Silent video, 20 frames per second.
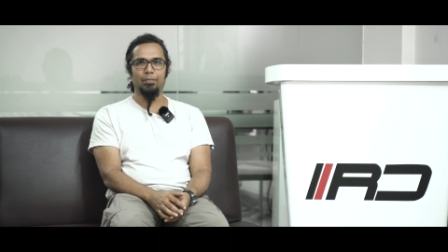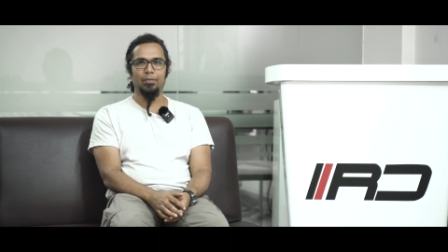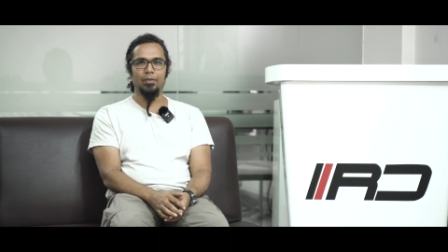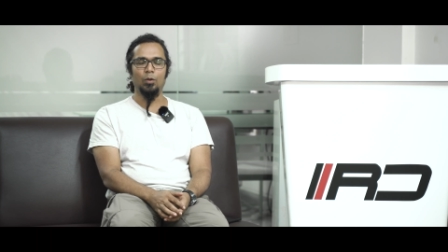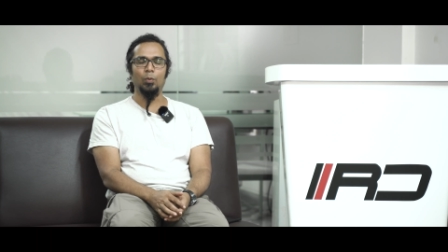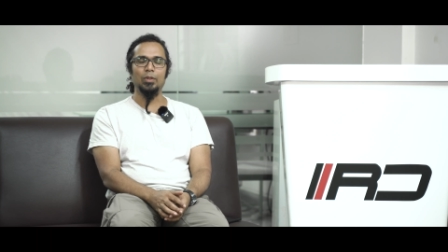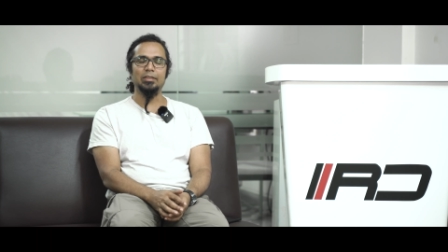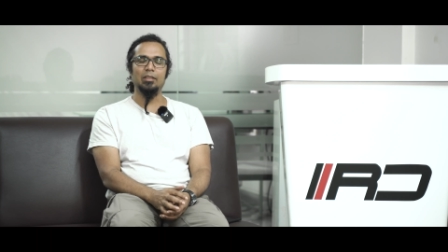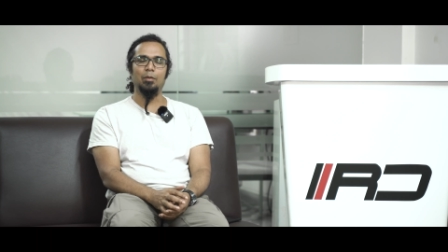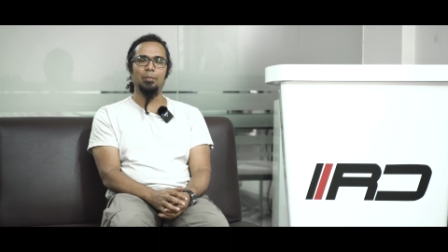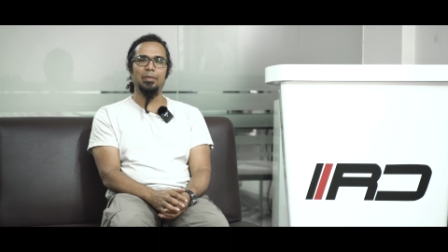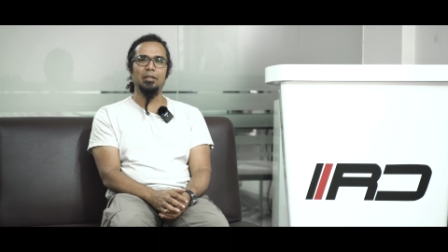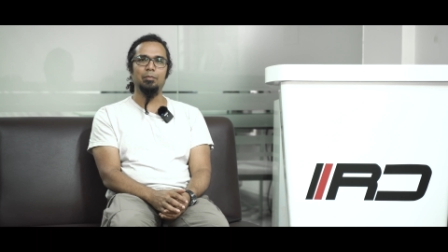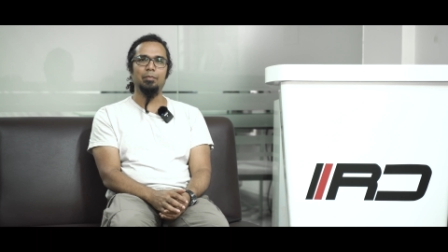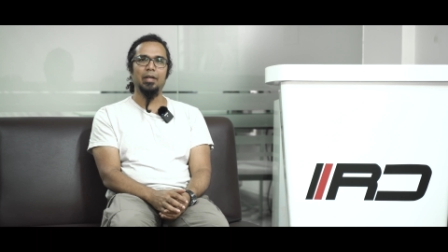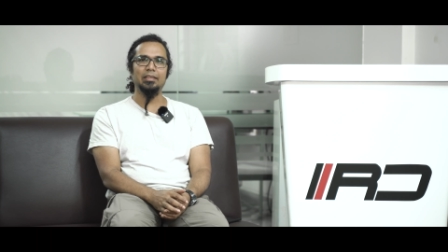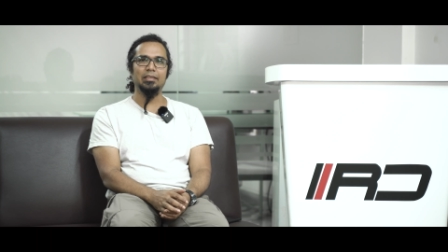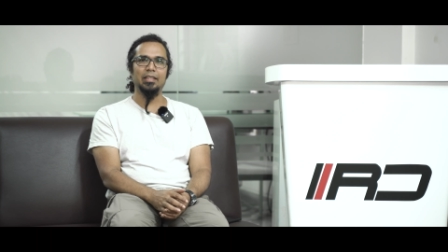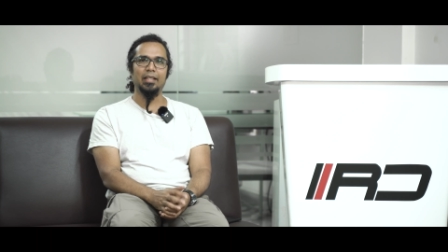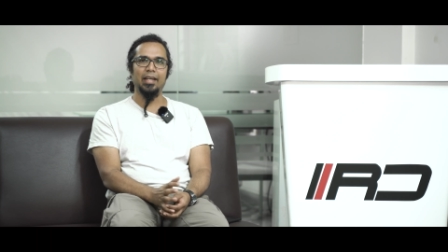Now when somebody
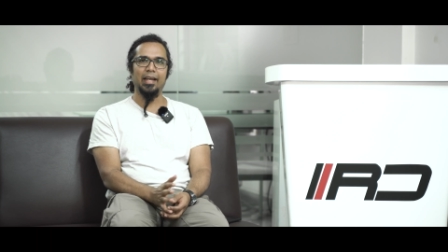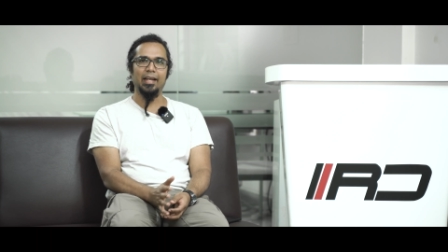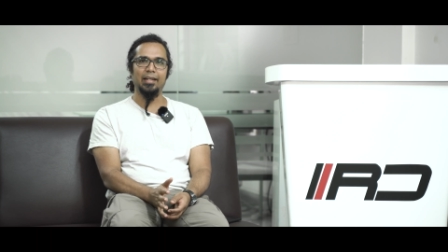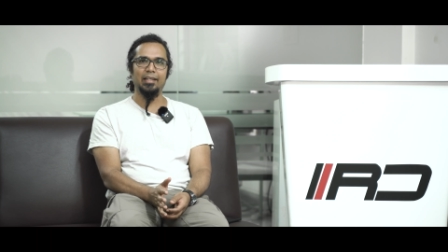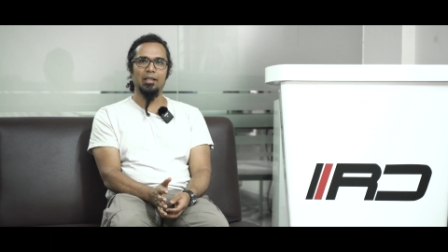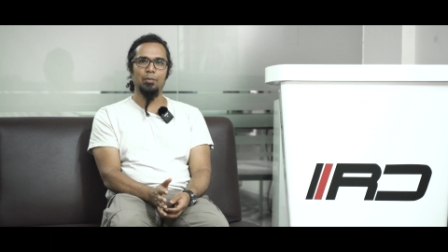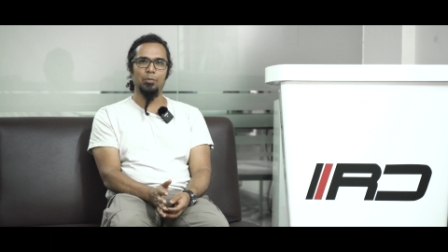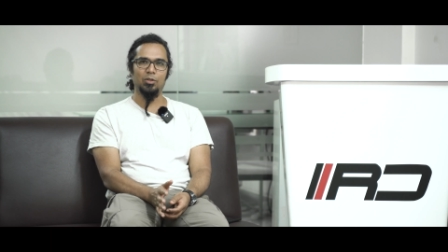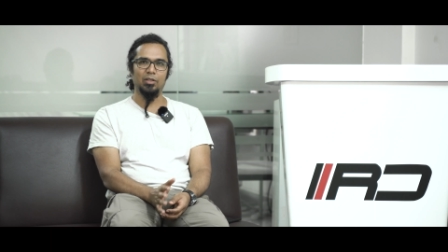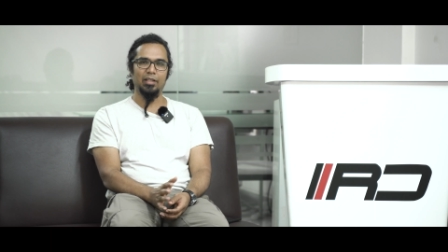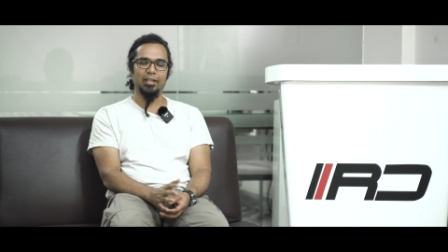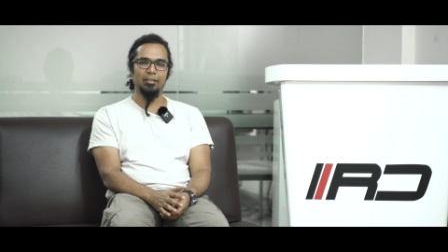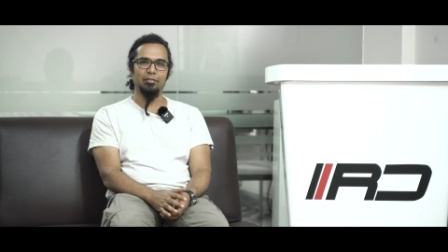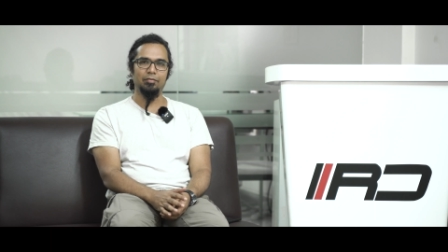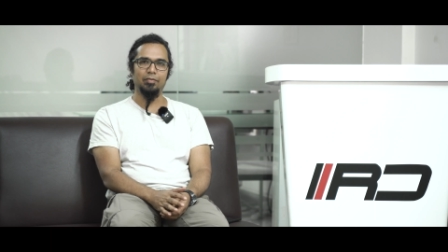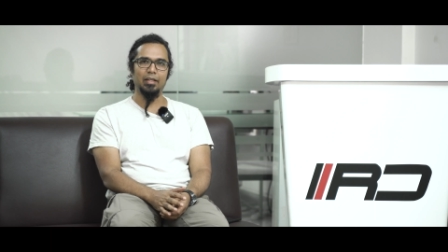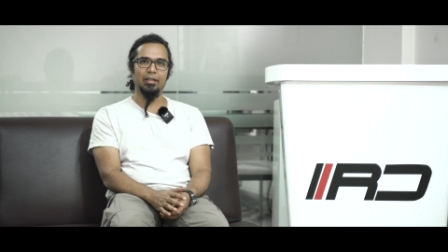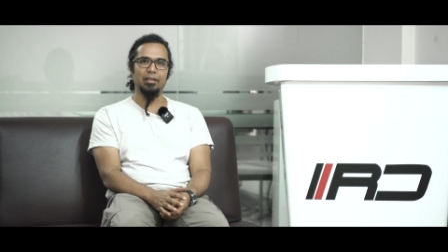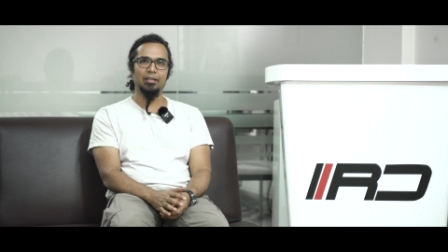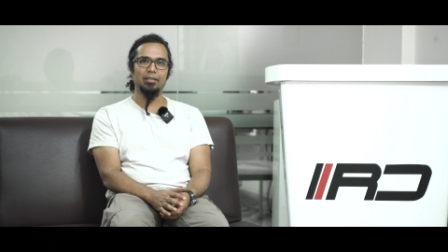buys a KTM or
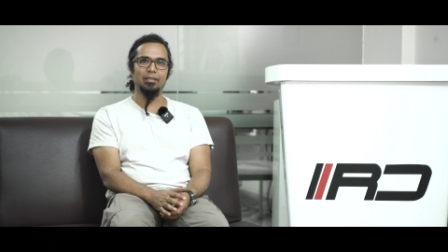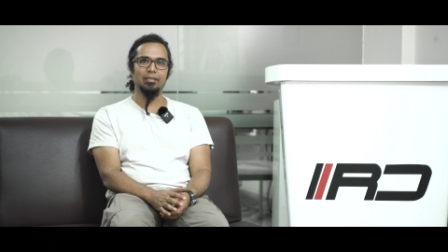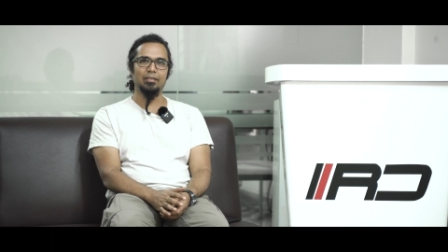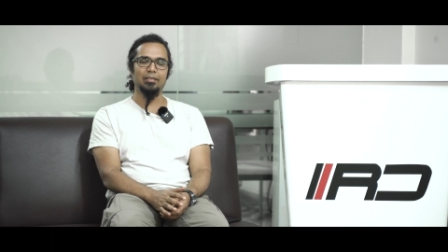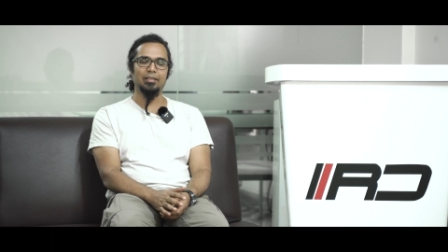Enfield,